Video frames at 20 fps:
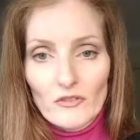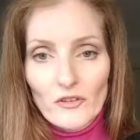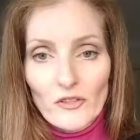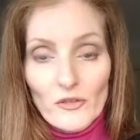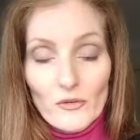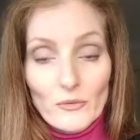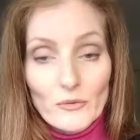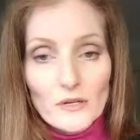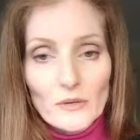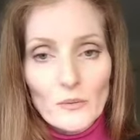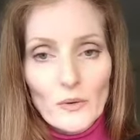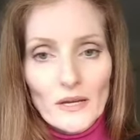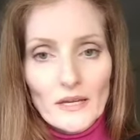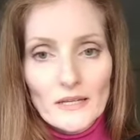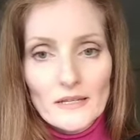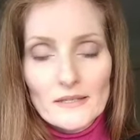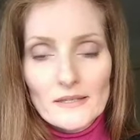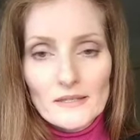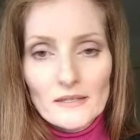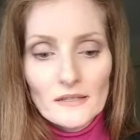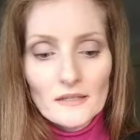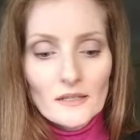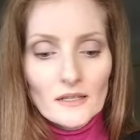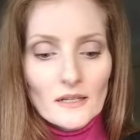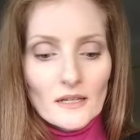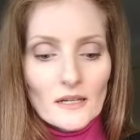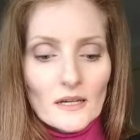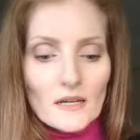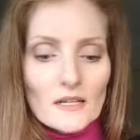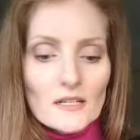for 3 weeks
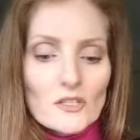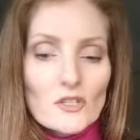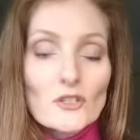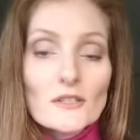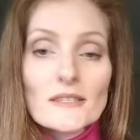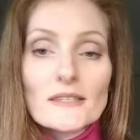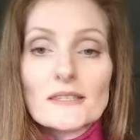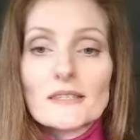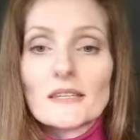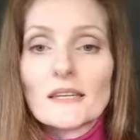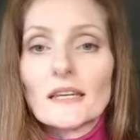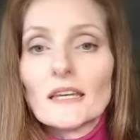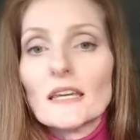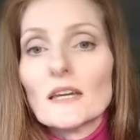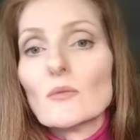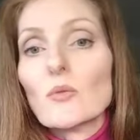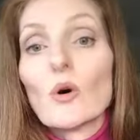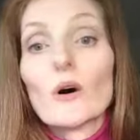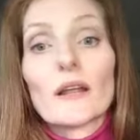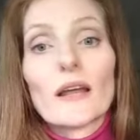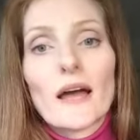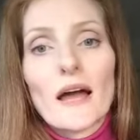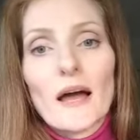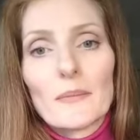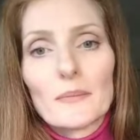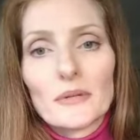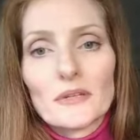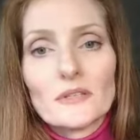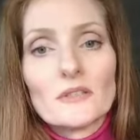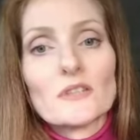to see what
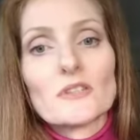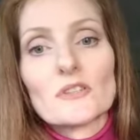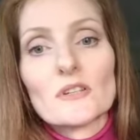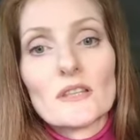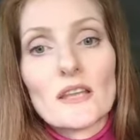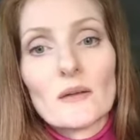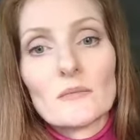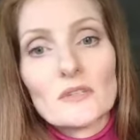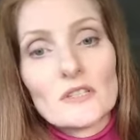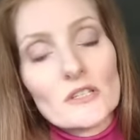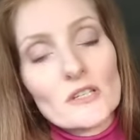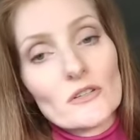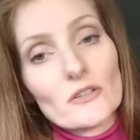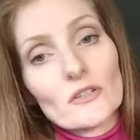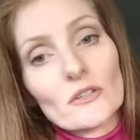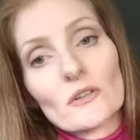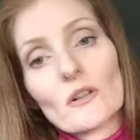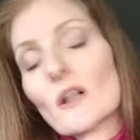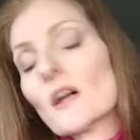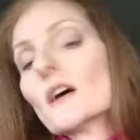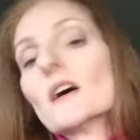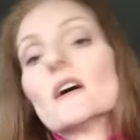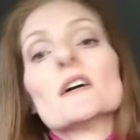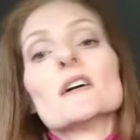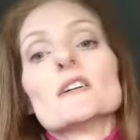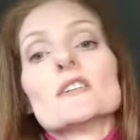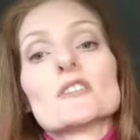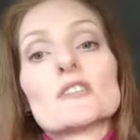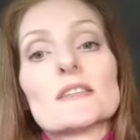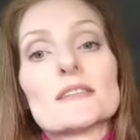happened to that material,
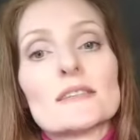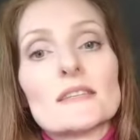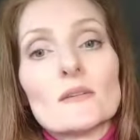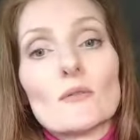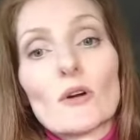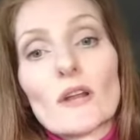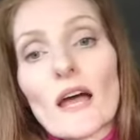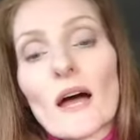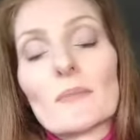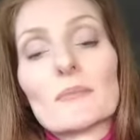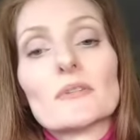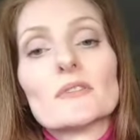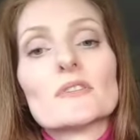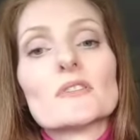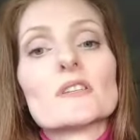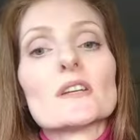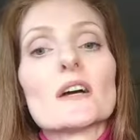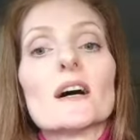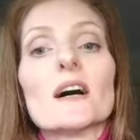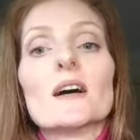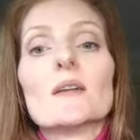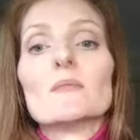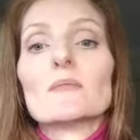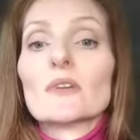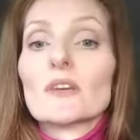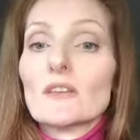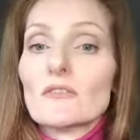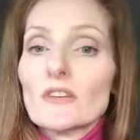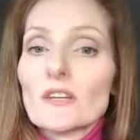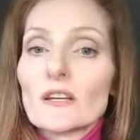to see what happened,
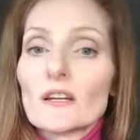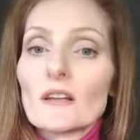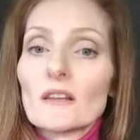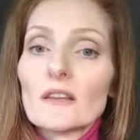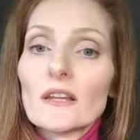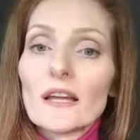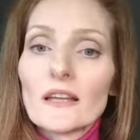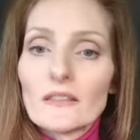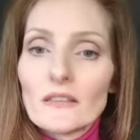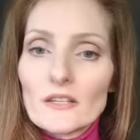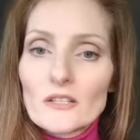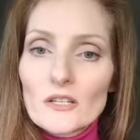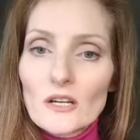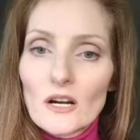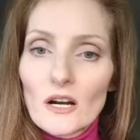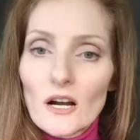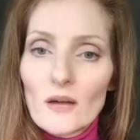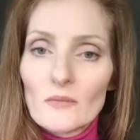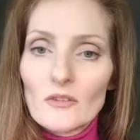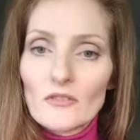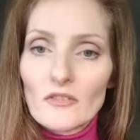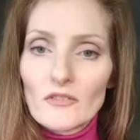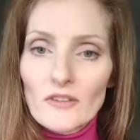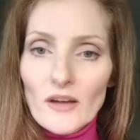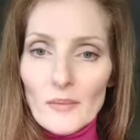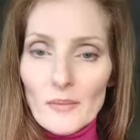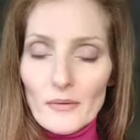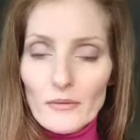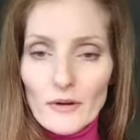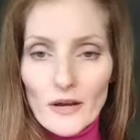giving it a lengthy time of
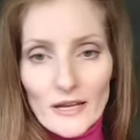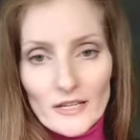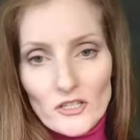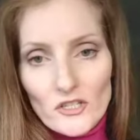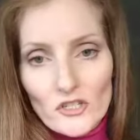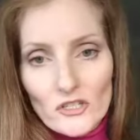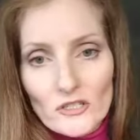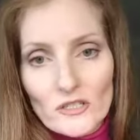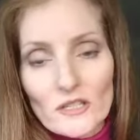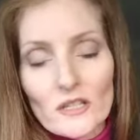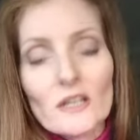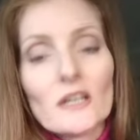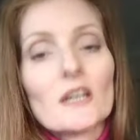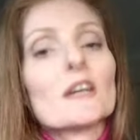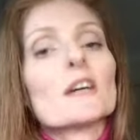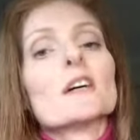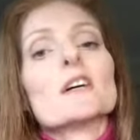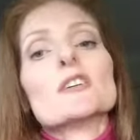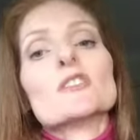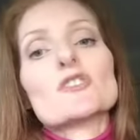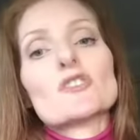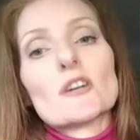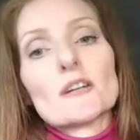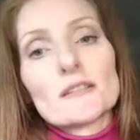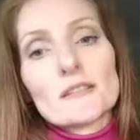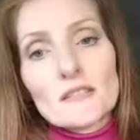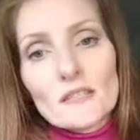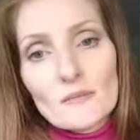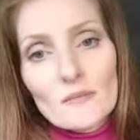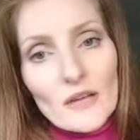evaporation,
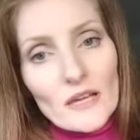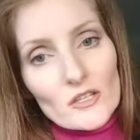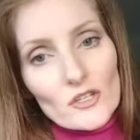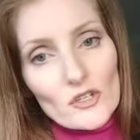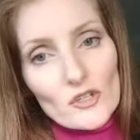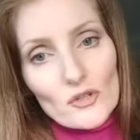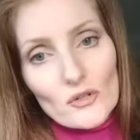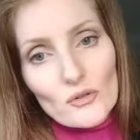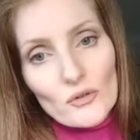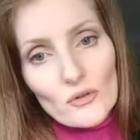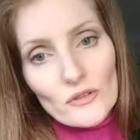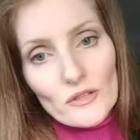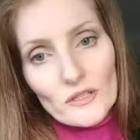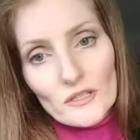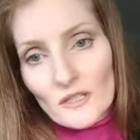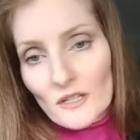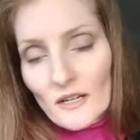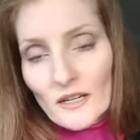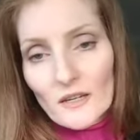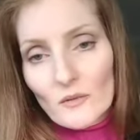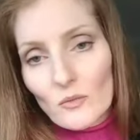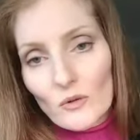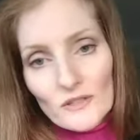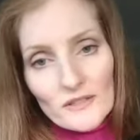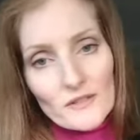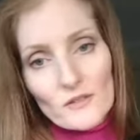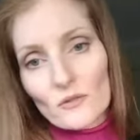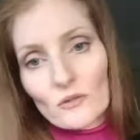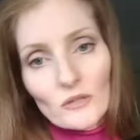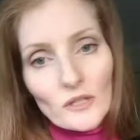just to make sure that it
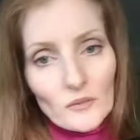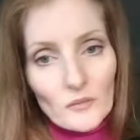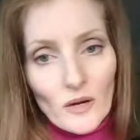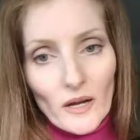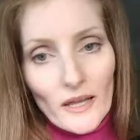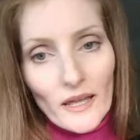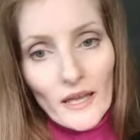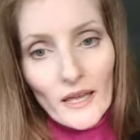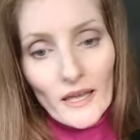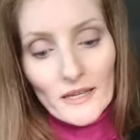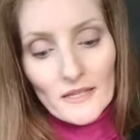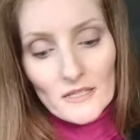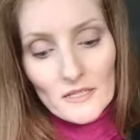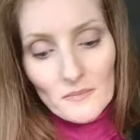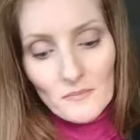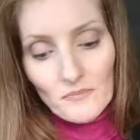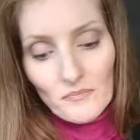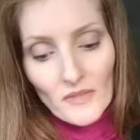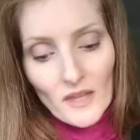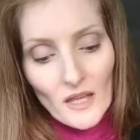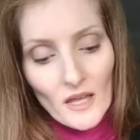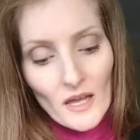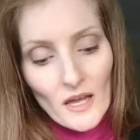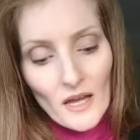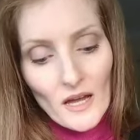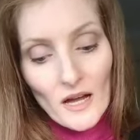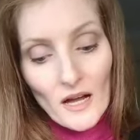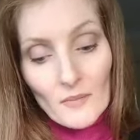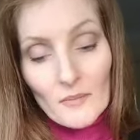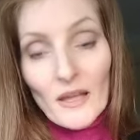wasn't all in my head,
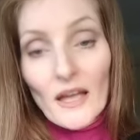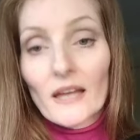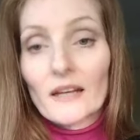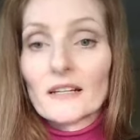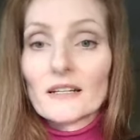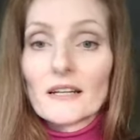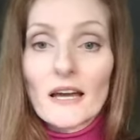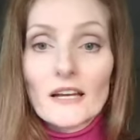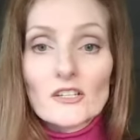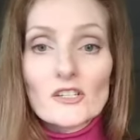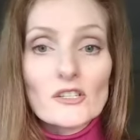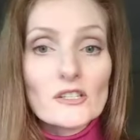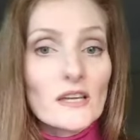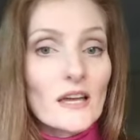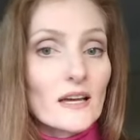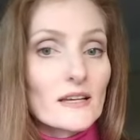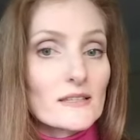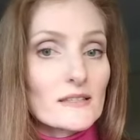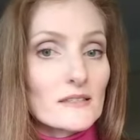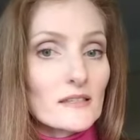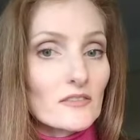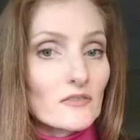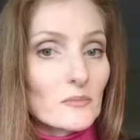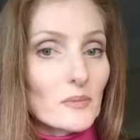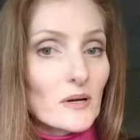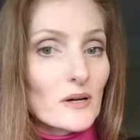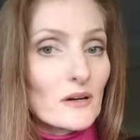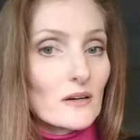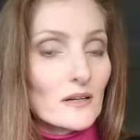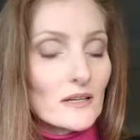and it actually has left
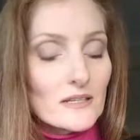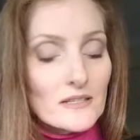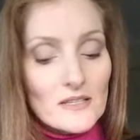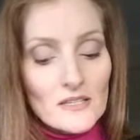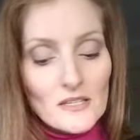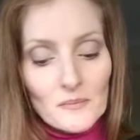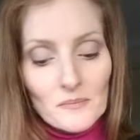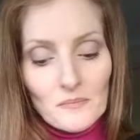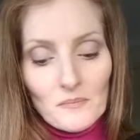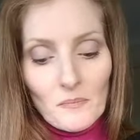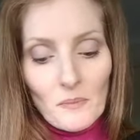behind